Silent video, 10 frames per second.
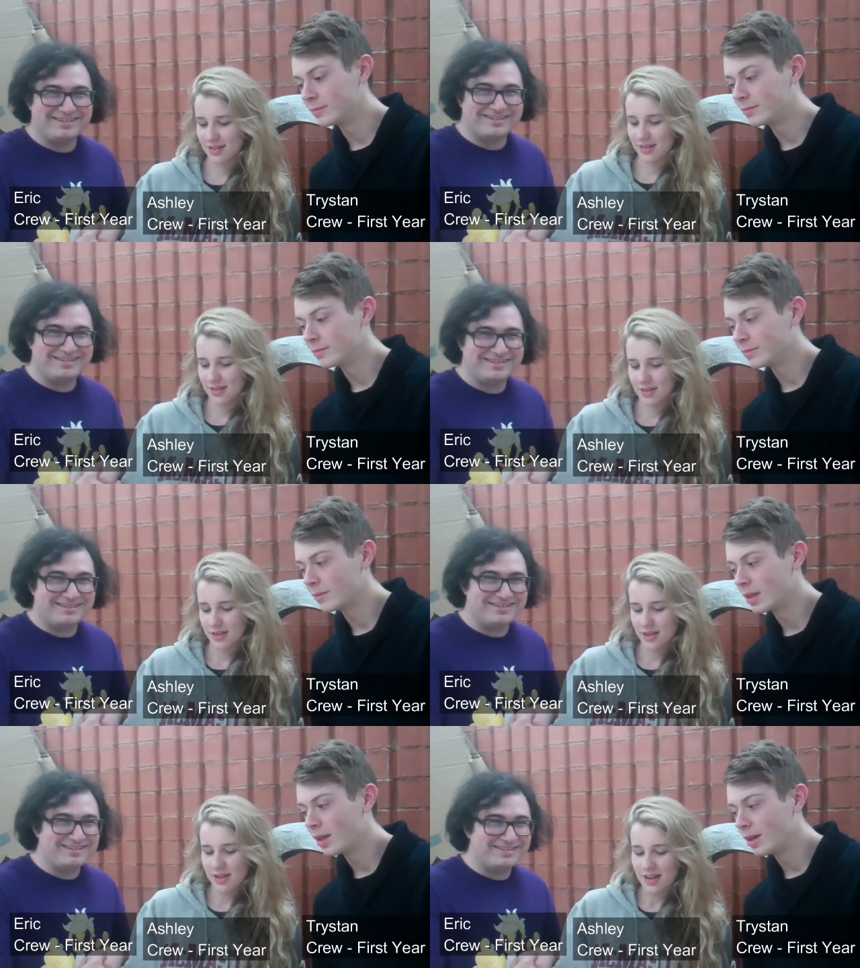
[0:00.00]
Speaker 1: time?
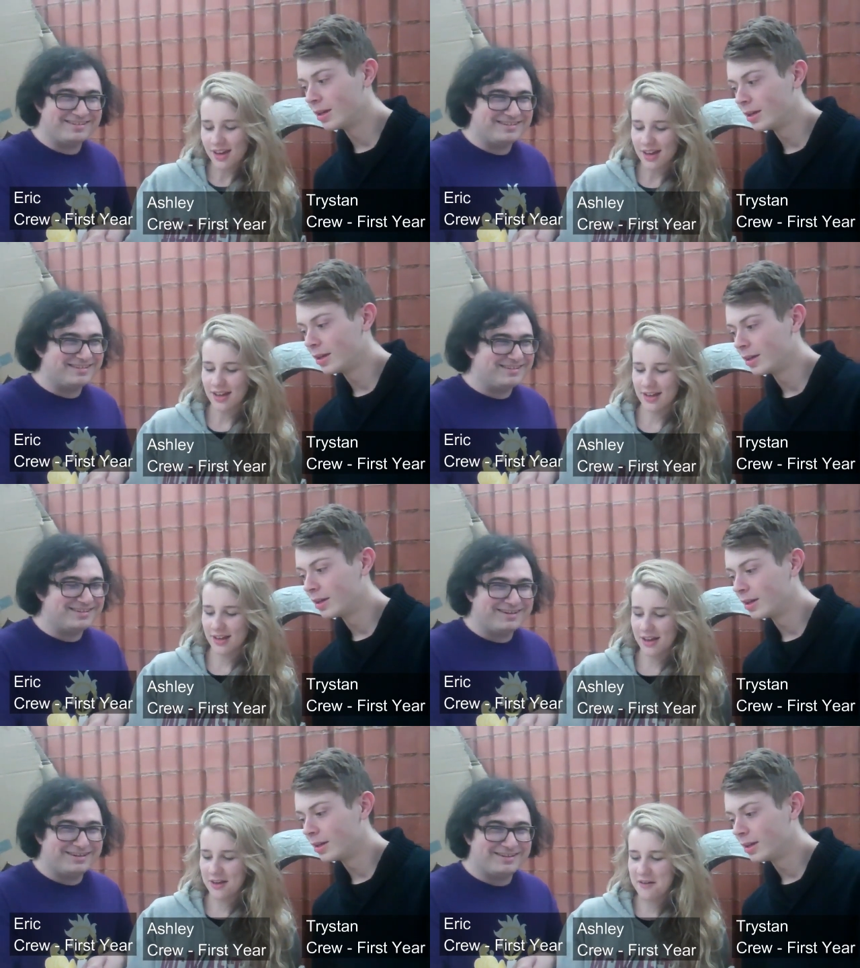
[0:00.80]

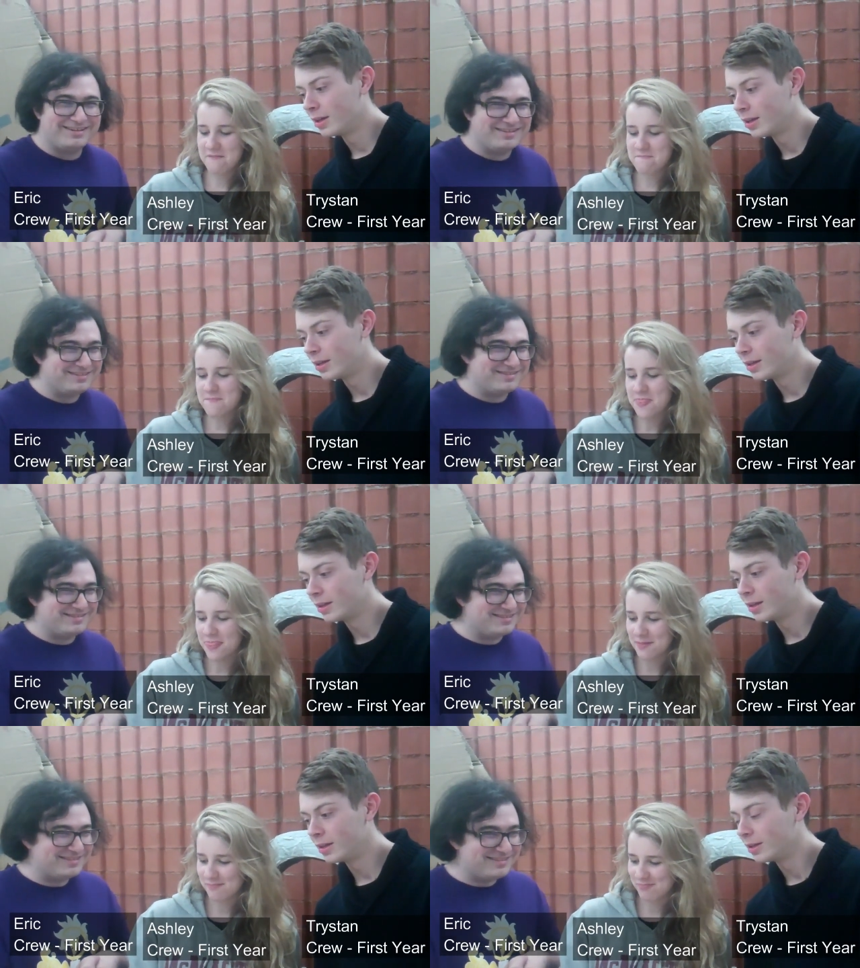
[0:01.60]
Um,
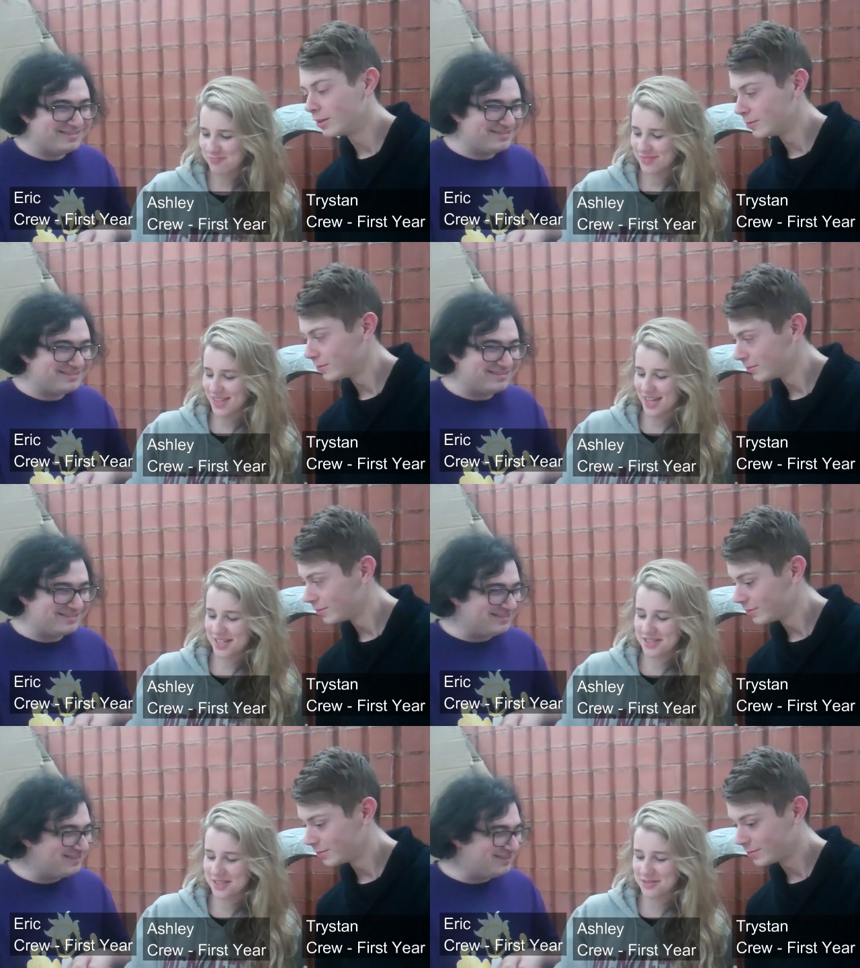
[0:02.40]

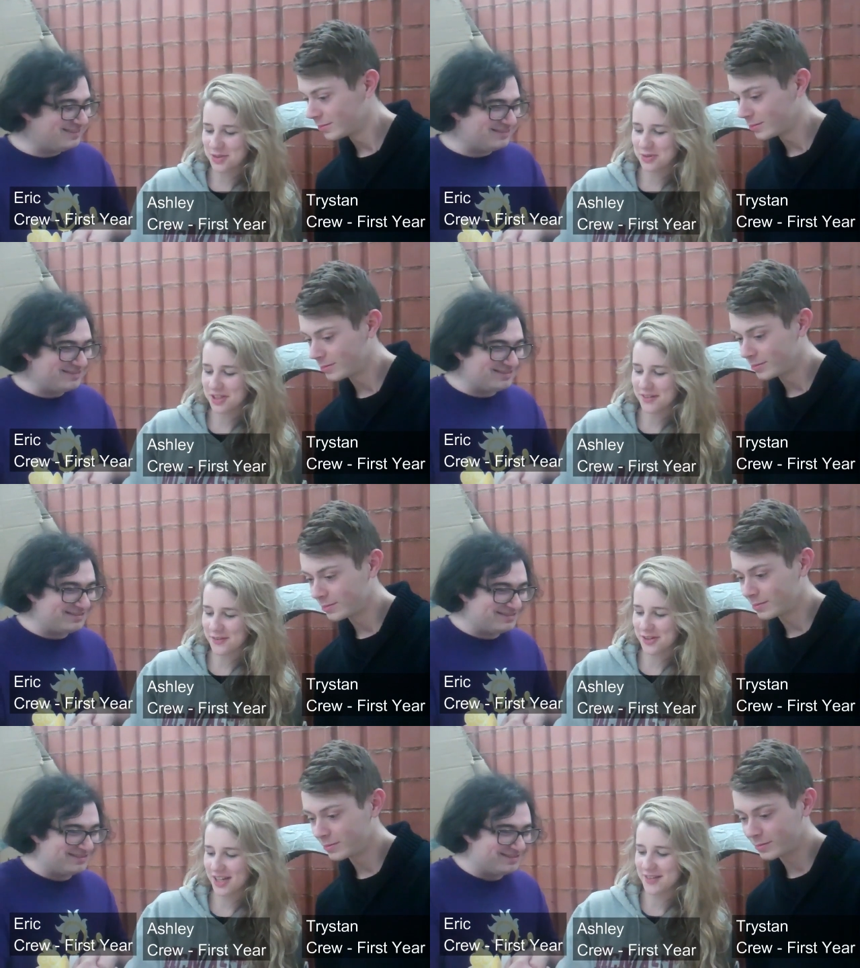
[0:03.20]
getting to do a lot of
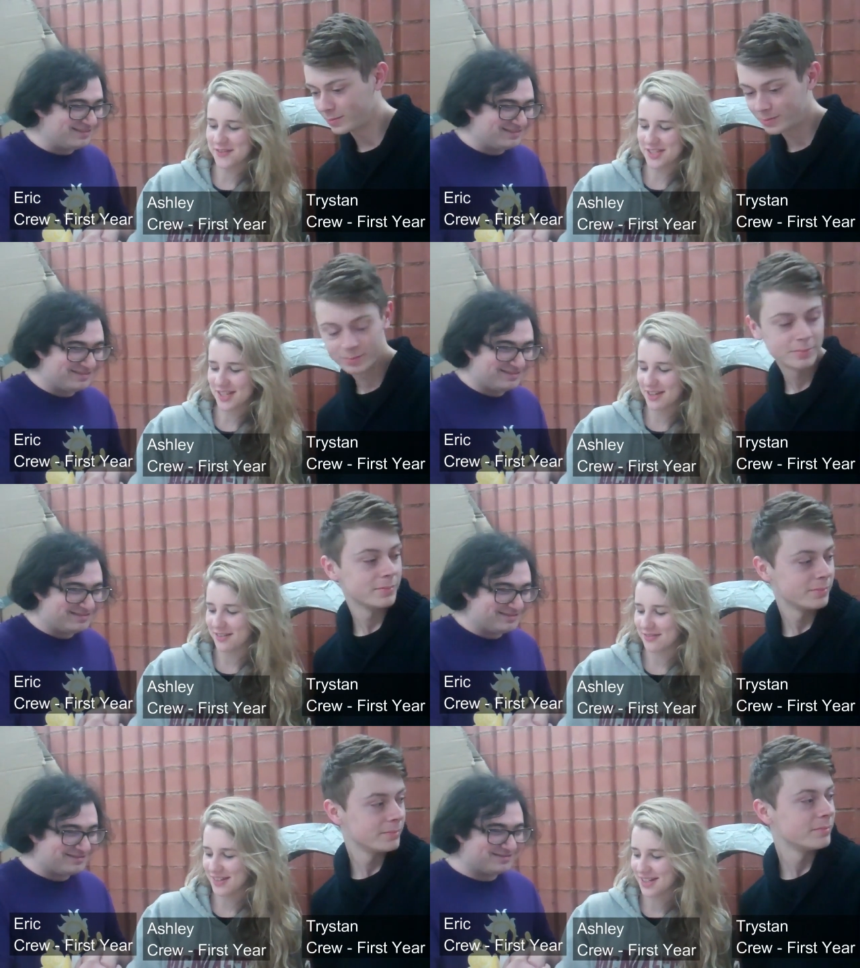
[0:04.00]
creative
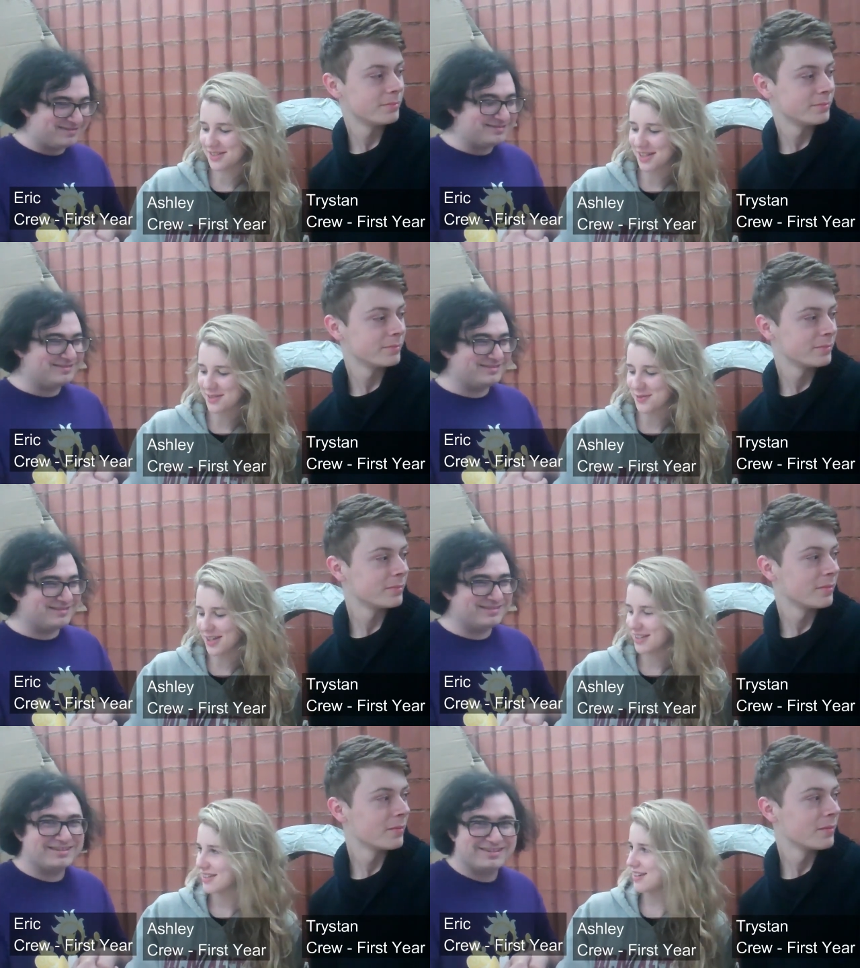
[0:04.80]
stuff. That, that's
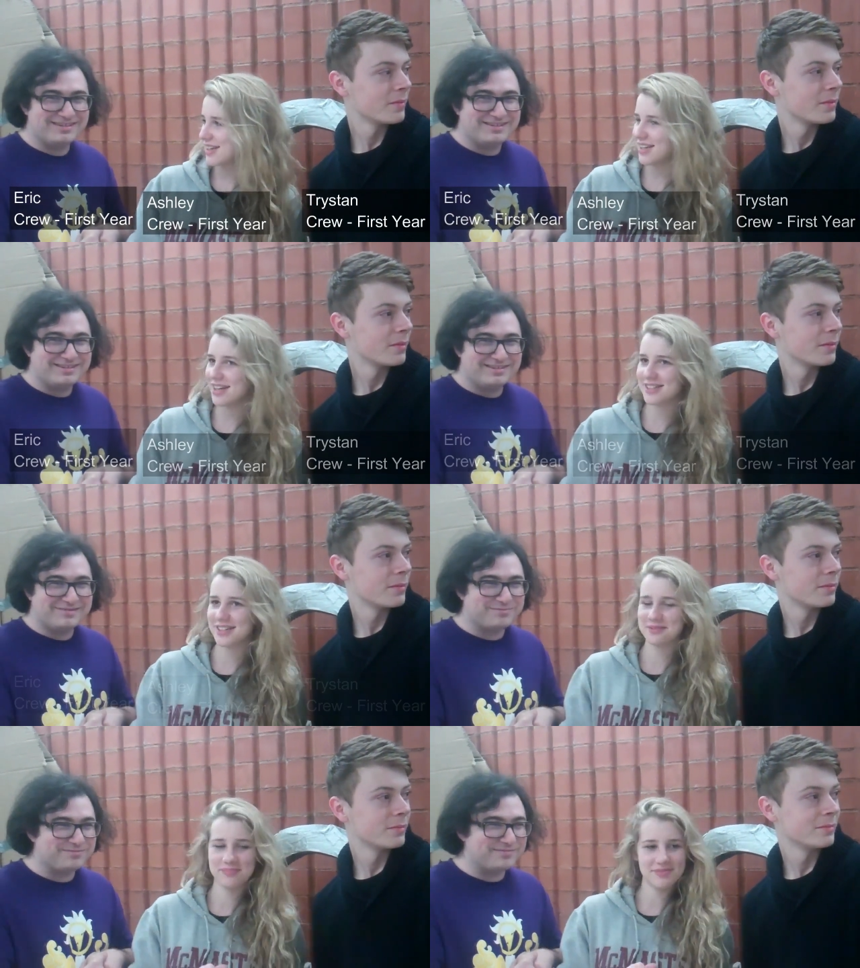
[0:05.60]
fun. And getting
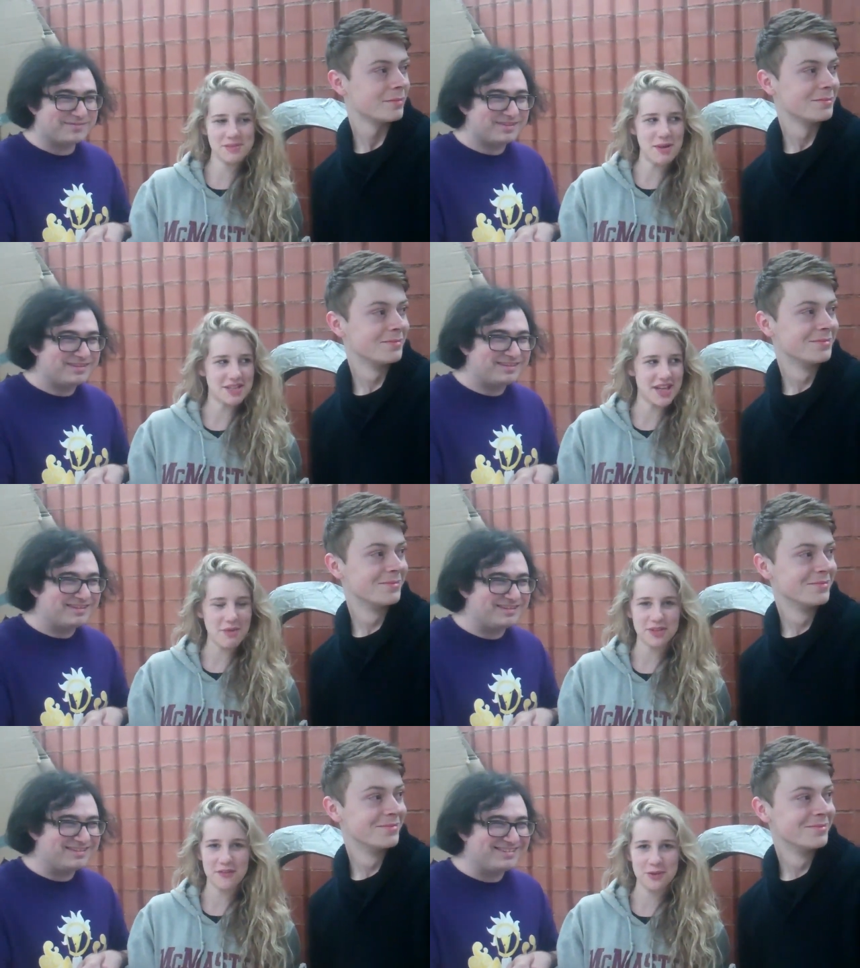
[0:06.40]
to spend
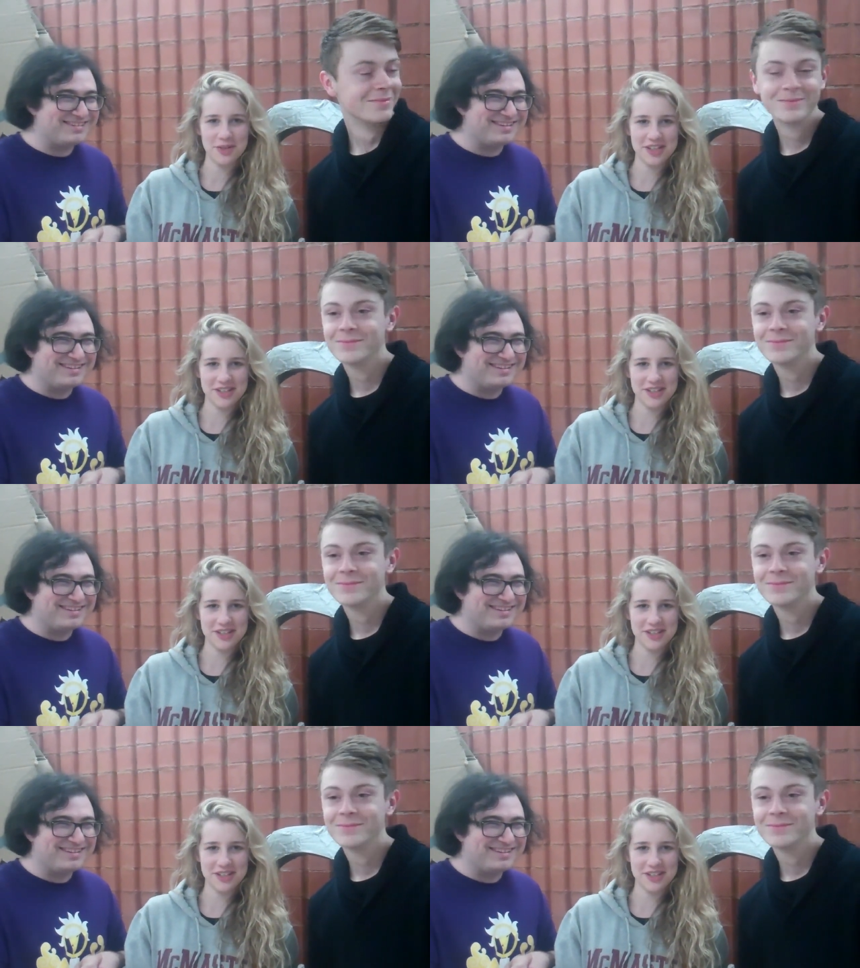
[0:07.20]
time with everyone